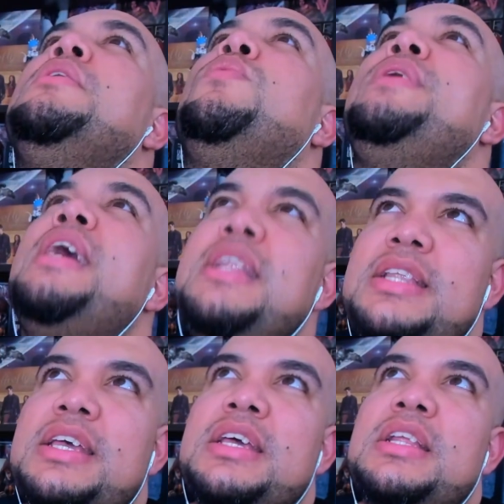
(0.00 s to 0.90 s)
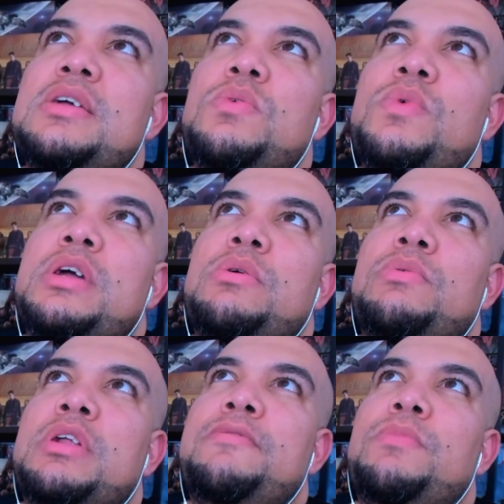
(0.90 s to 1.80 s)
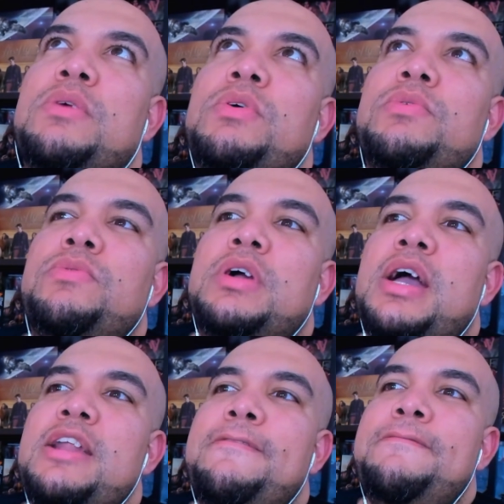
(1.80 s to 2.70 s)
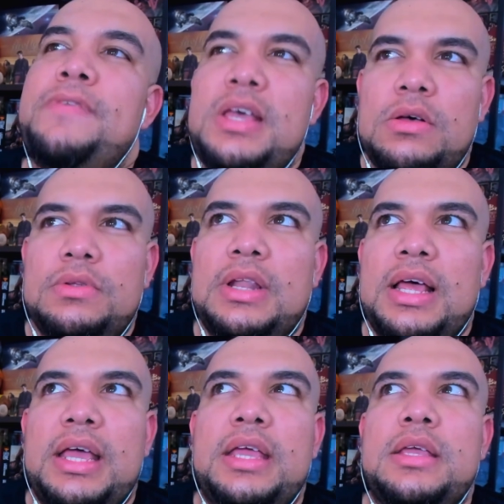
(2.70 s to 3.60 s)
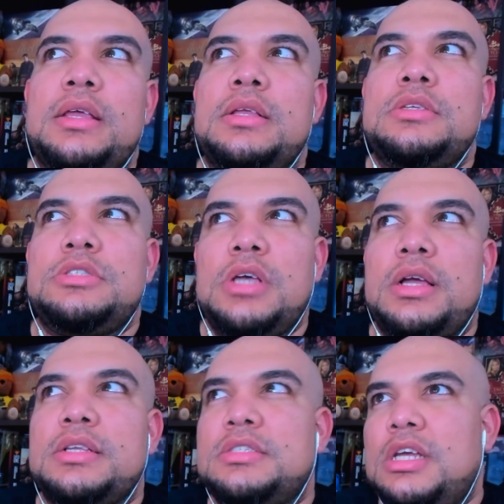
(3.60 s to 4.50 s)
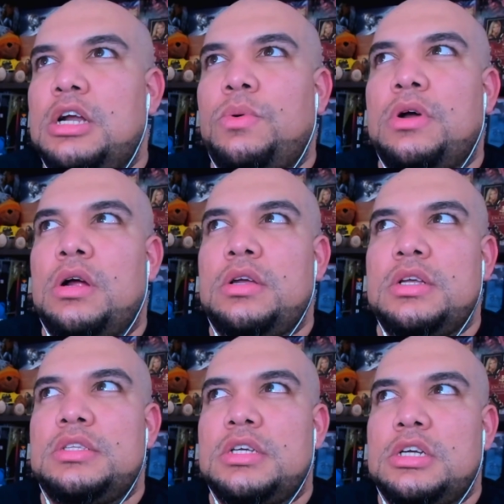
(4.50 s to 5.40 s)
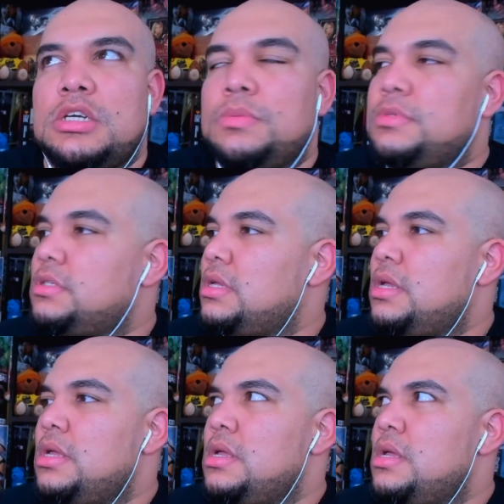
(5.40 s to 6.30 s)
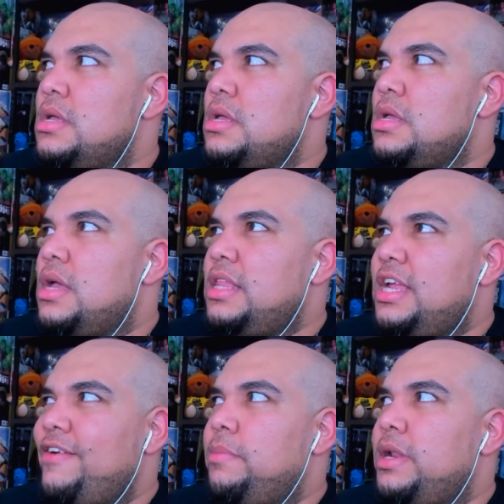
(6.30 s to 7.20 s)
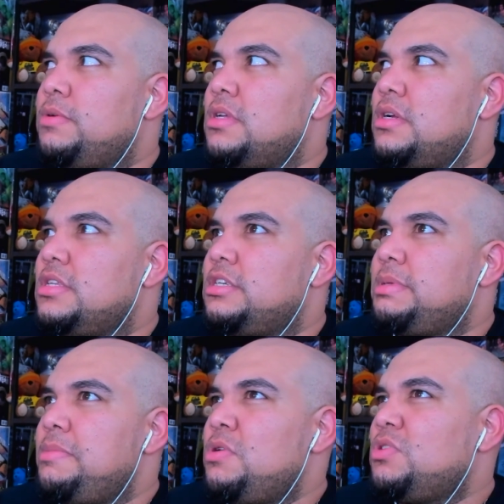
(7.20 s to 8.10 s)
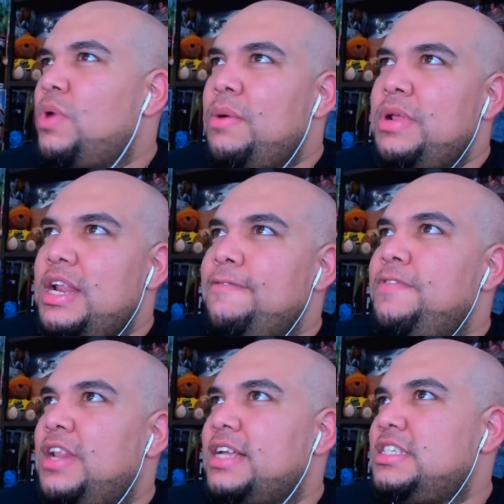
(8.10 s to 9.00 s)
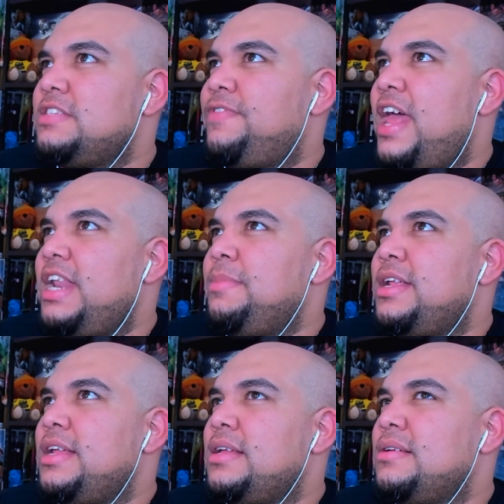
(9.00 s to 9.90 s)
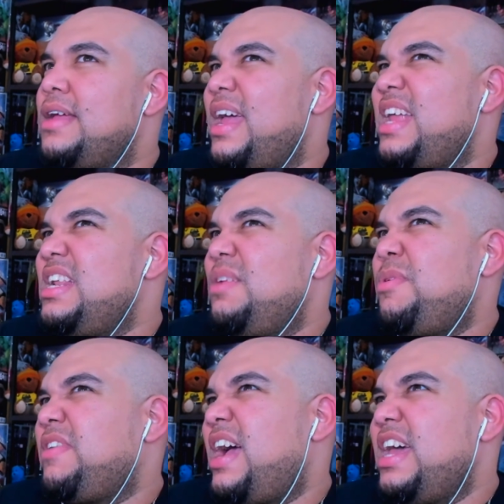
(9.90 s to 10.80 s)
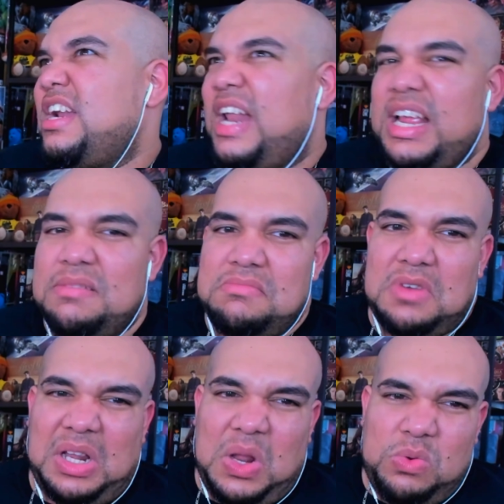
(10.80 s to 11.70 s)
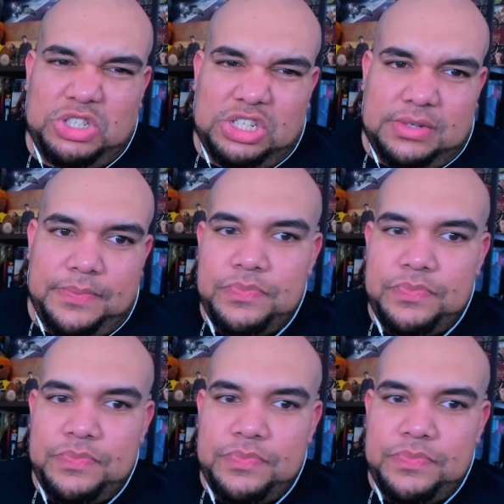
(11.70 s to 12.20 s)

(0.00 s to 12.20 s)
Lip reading: we ended where what kind of felt like Chuck and Sarah were on good terms. I think everybody was on good terms. I mean, it didn't feel like a season finale, but it ended with kind of like closure.